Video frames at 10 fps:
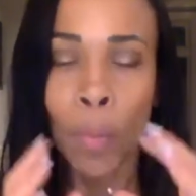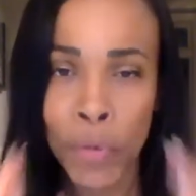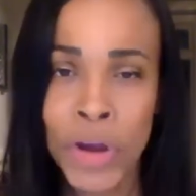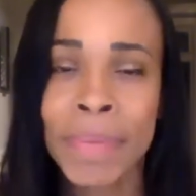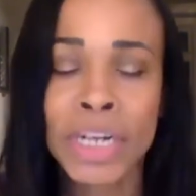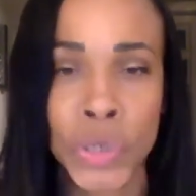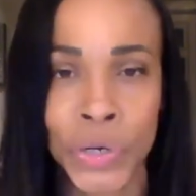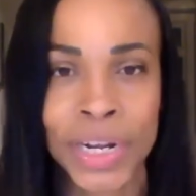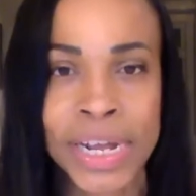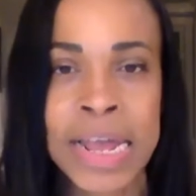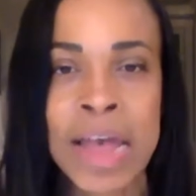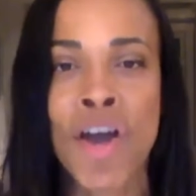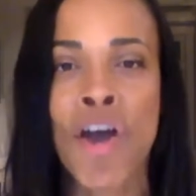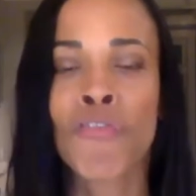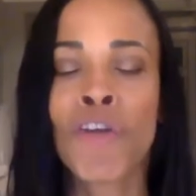prematurely
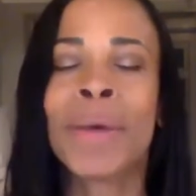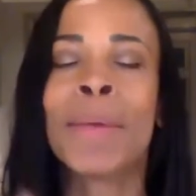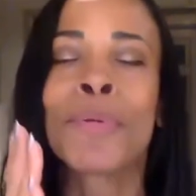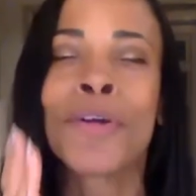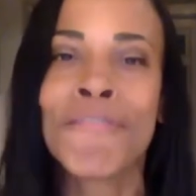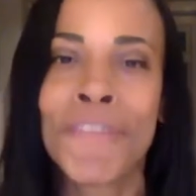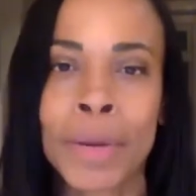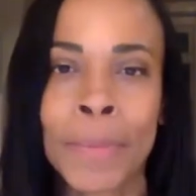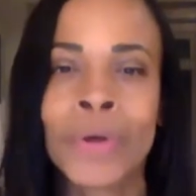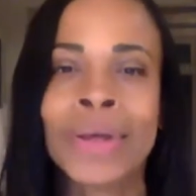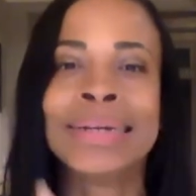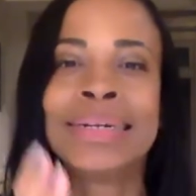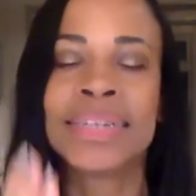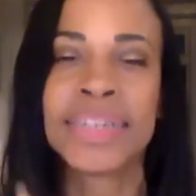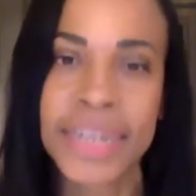from a preventable
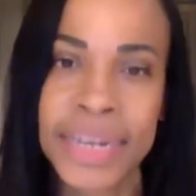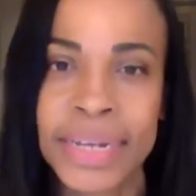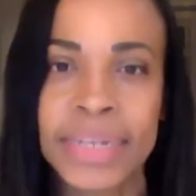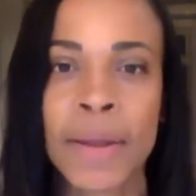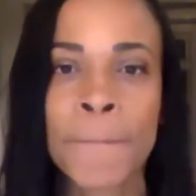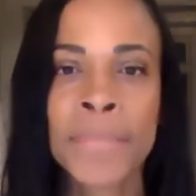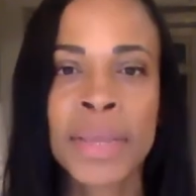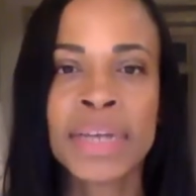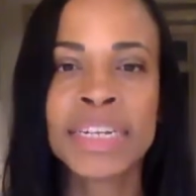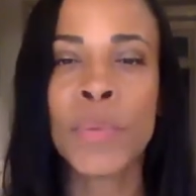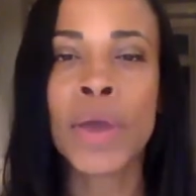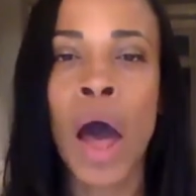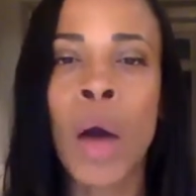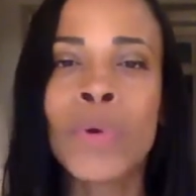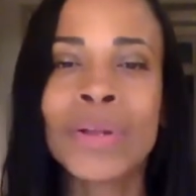disease. See, we
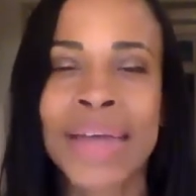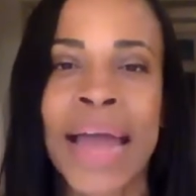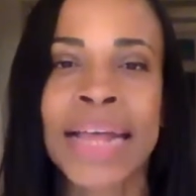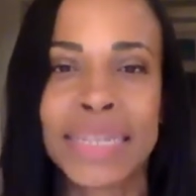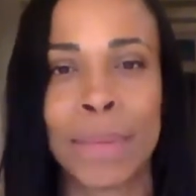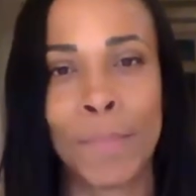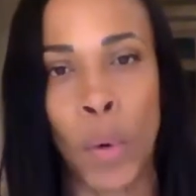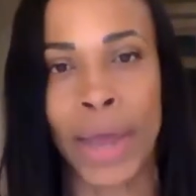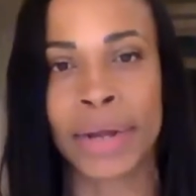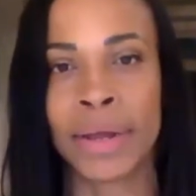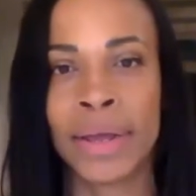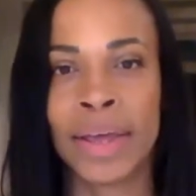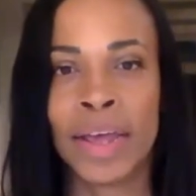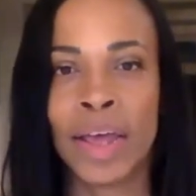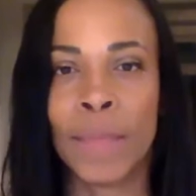all will die at some point,
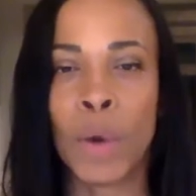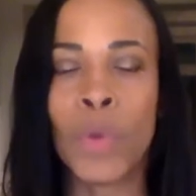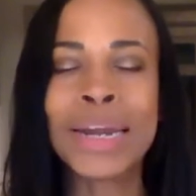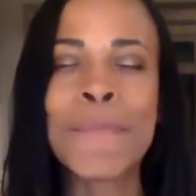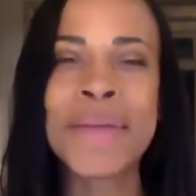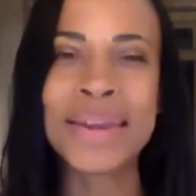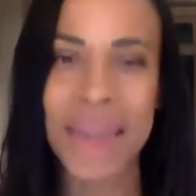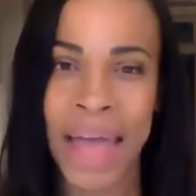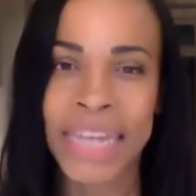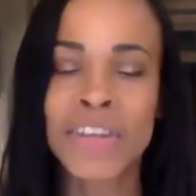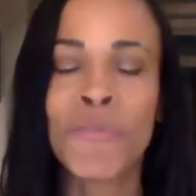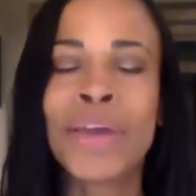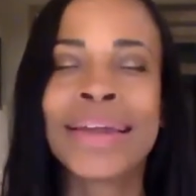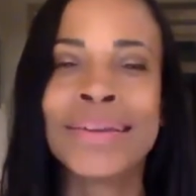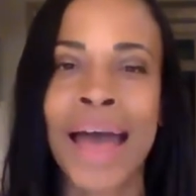but wouldn't it be nice if we
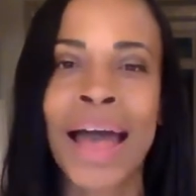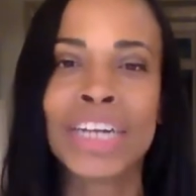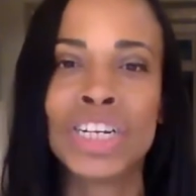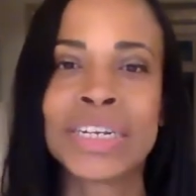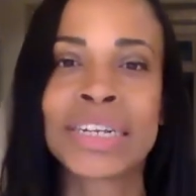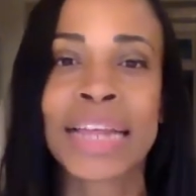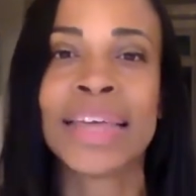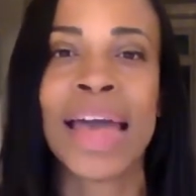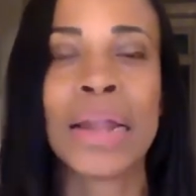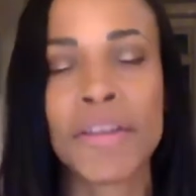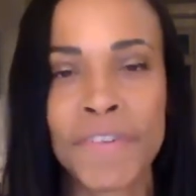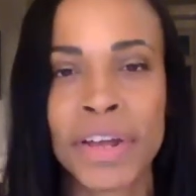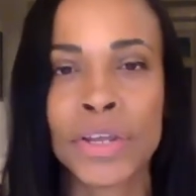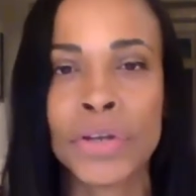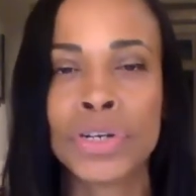can die just like the
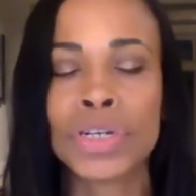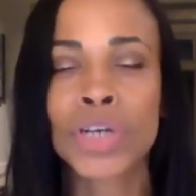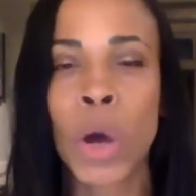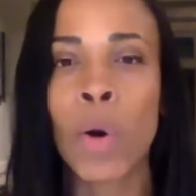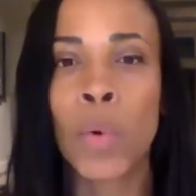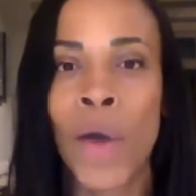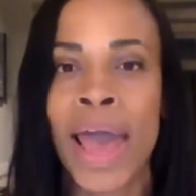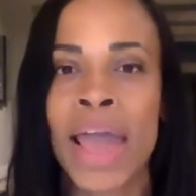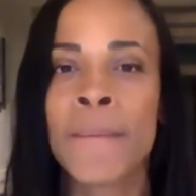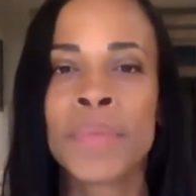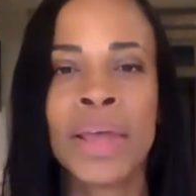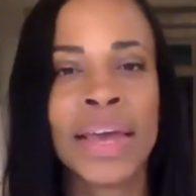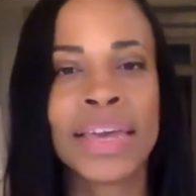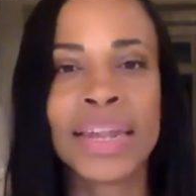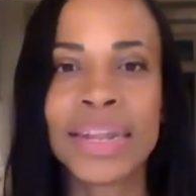elephant? You just go away,
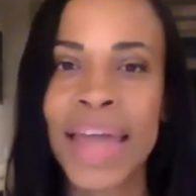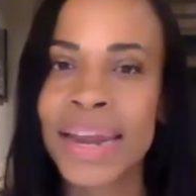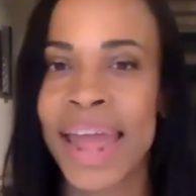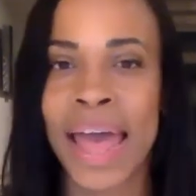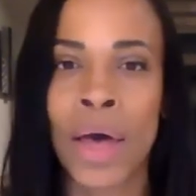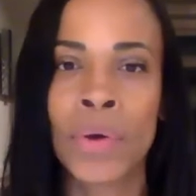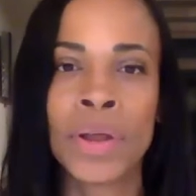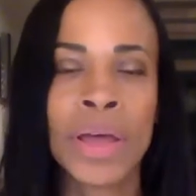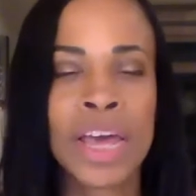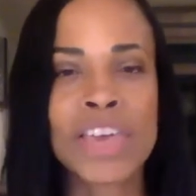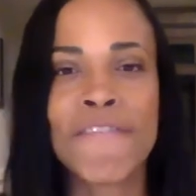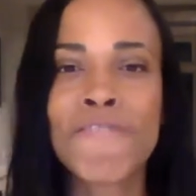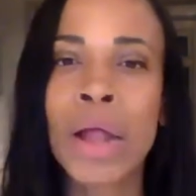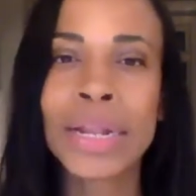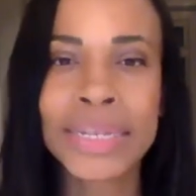you lay down, you
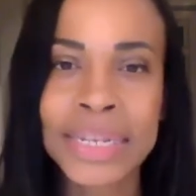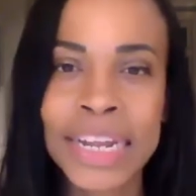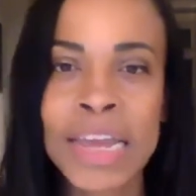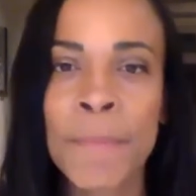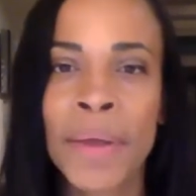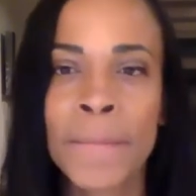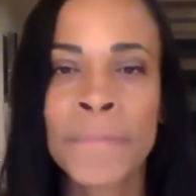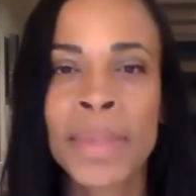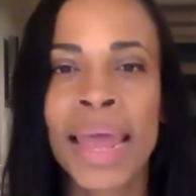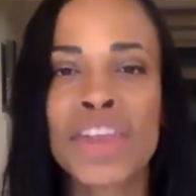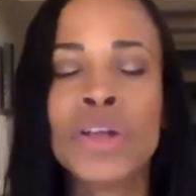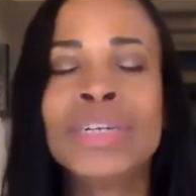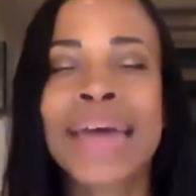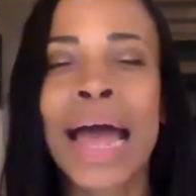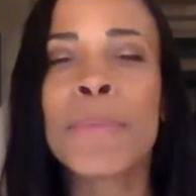fall asleep, and
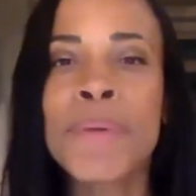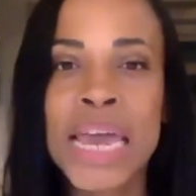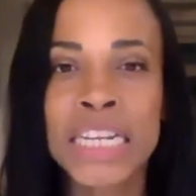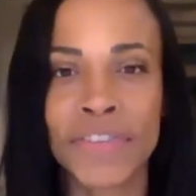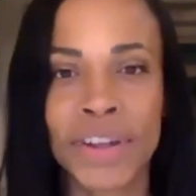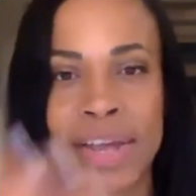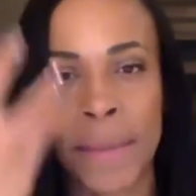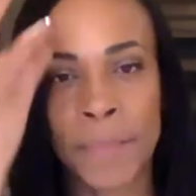you die peacefully